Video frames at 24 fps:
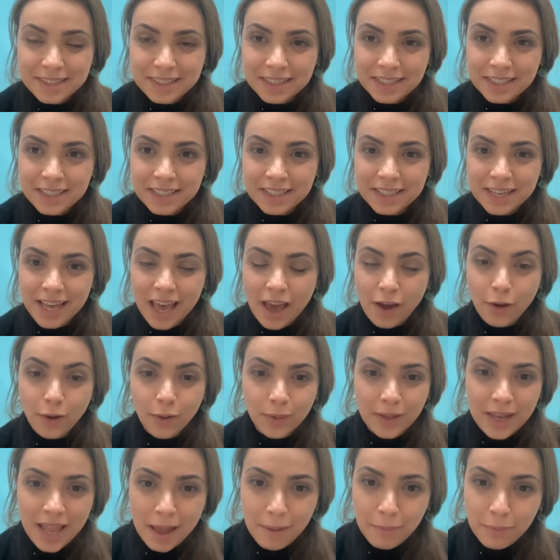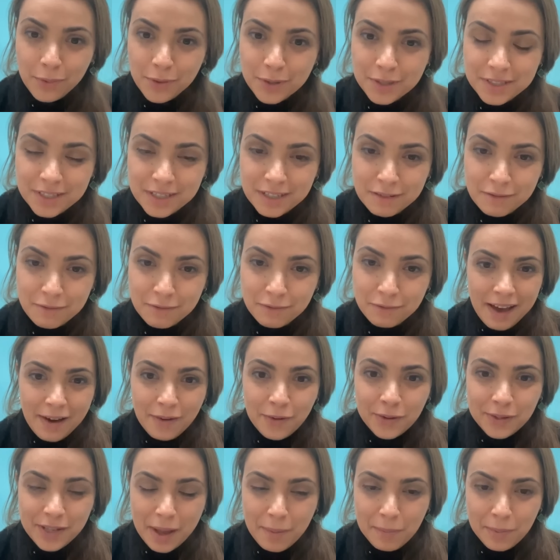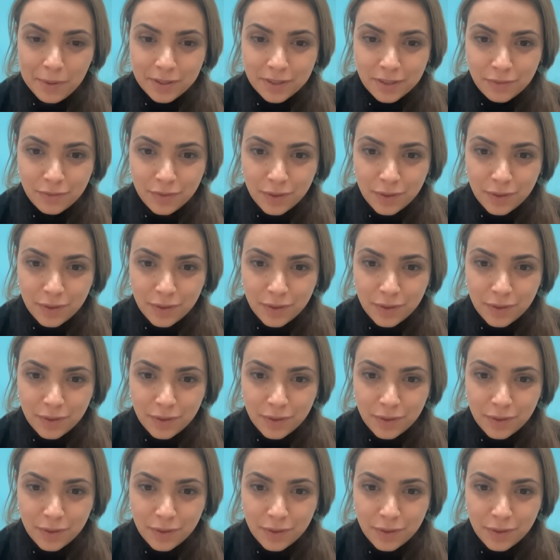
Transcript: a collaborative